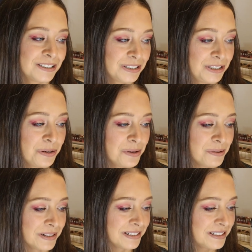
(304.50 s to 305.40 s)
a two
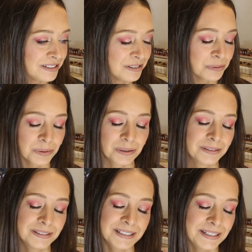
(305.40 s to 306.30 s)
unit
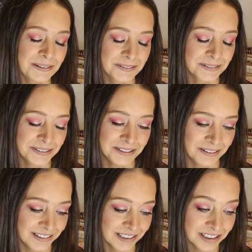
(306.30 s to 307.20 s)
drawer. Oh, you
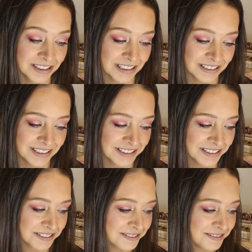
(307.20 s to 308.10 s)
guys, this is, this
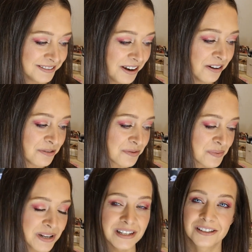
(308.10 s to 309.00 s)
is all over
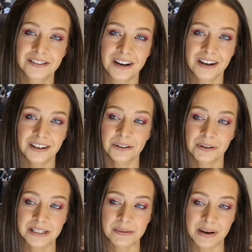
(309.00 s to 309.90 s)
the place. Uh,
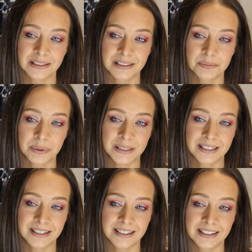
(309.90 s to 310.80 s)
crazy pants.
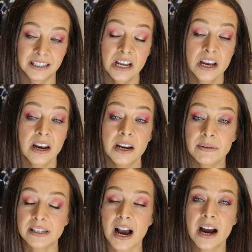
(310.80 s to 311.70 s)
But uh,
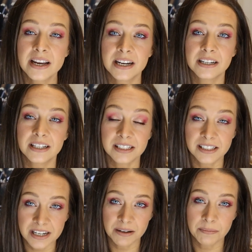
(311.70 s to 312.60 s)
anyways, I can
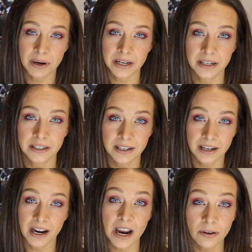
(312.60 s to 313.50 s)
see my
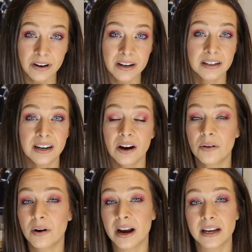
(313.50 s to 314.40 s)
area
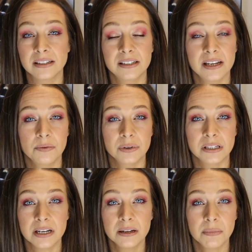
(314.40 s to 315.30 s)
now. I can see
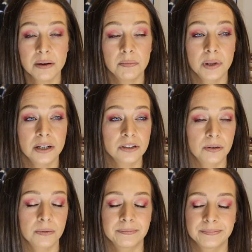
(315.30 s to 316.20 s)
what's in my blush
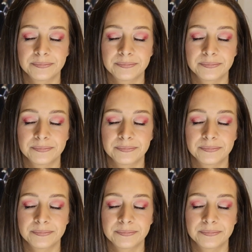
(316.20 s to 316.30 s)
or